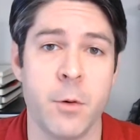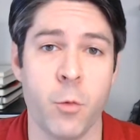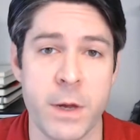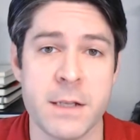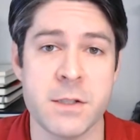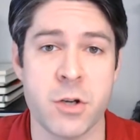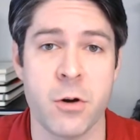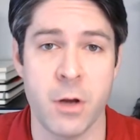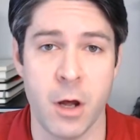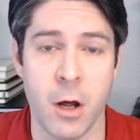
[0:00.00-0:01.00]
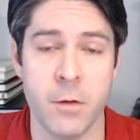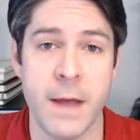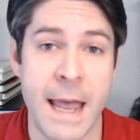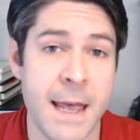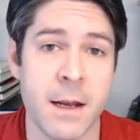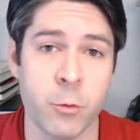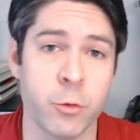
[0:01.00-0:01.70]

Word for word: when it's turned off and it will